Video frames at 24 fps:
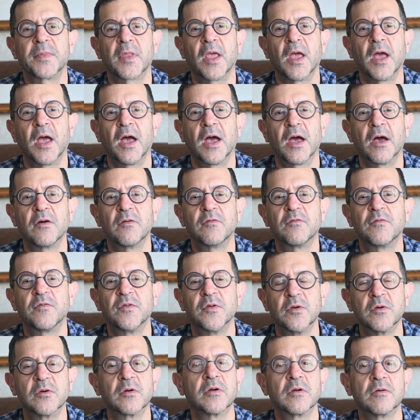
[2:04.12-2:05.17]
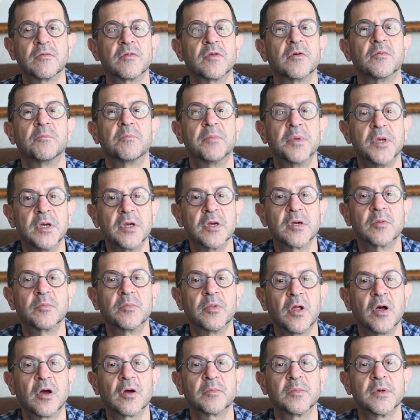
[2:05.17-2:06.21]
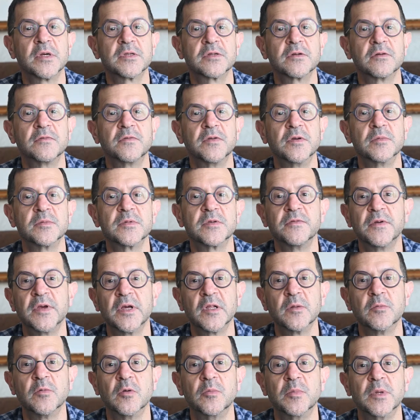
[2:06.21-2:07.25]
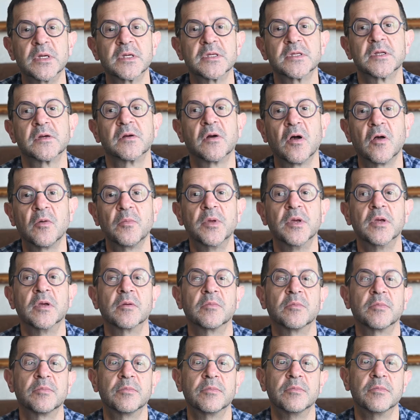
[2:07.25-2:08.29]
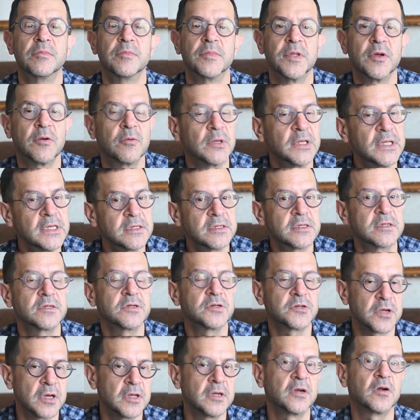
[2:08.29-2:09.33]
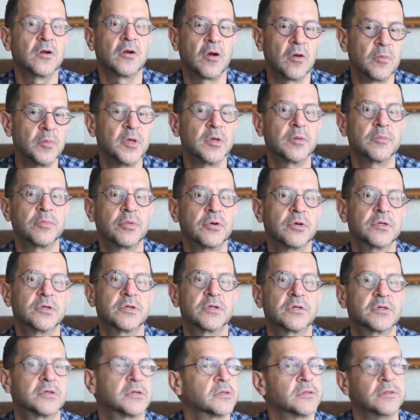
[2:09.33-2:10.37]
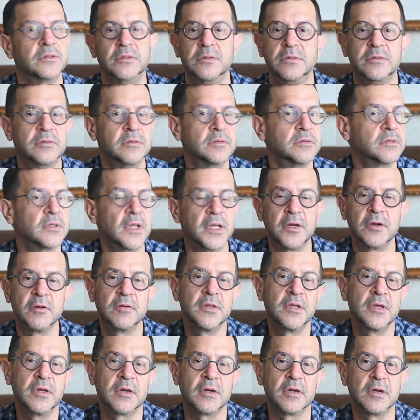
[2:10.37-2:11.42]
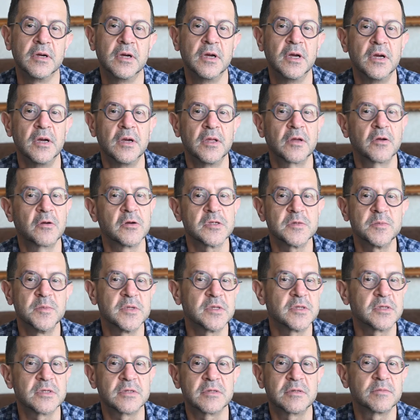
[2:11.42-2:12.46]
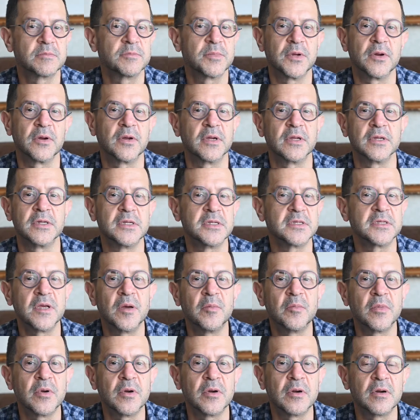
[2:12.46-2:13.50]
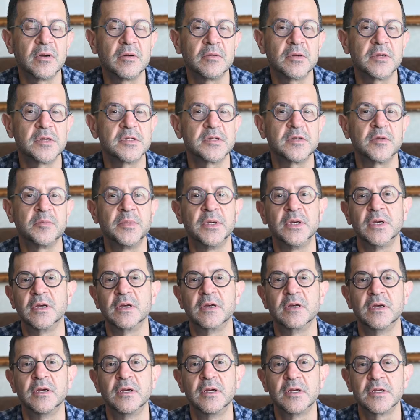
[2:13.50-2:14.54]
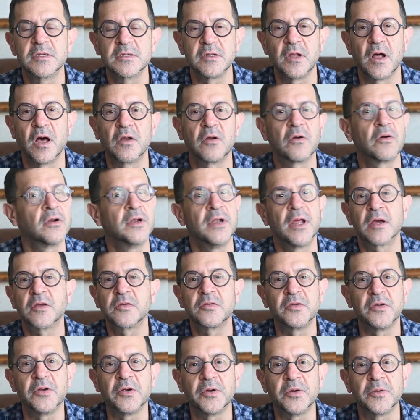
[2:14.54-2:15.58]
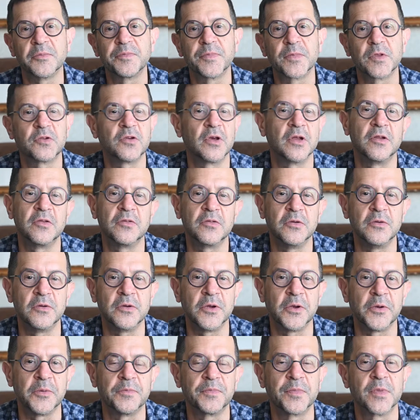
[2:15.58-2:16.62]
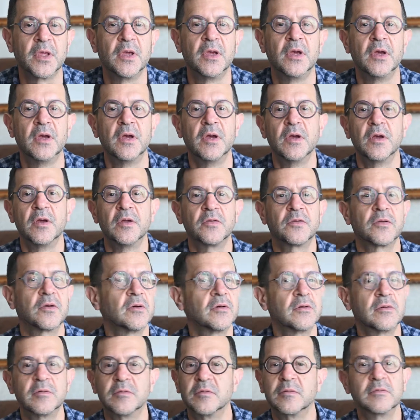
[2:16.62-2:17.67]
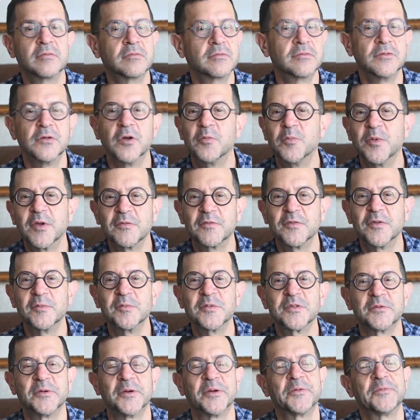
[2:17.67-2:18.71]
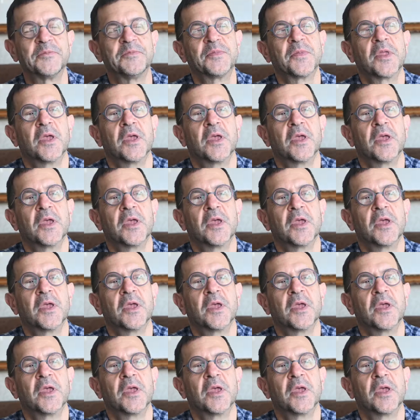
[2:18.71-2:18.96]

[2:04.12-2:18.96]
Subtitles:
have fewer of the big blockbuster films available because their releases in China are all being pushed to later in the year. Christmas period, December, which is a big slot, or next year, Chinese New Year. So no big films around.